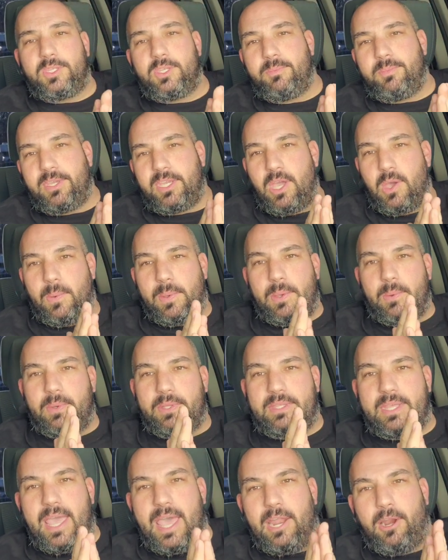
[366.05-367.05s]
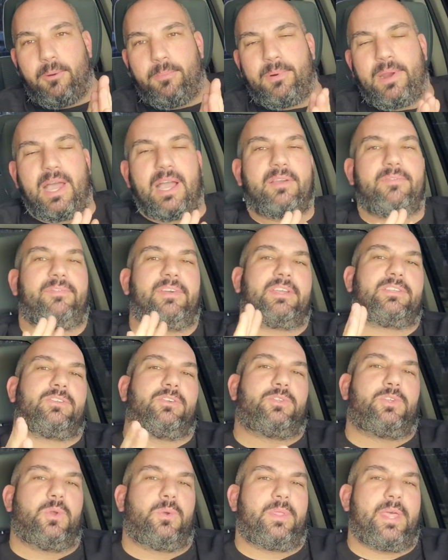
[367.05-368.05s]
to be going with the Edelbrock Victor
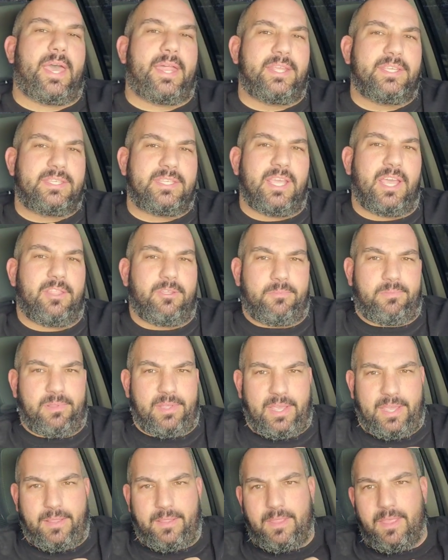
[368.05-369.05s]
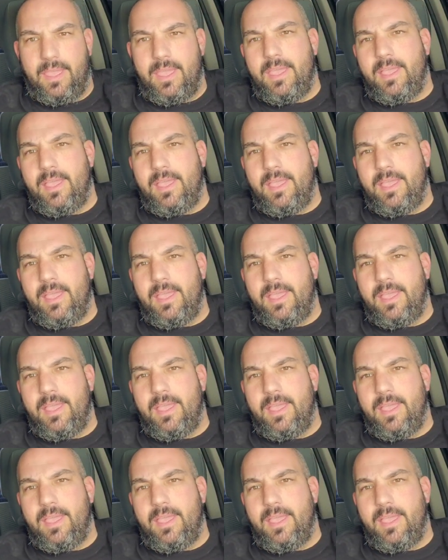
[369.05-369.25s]
2. That is the other plan.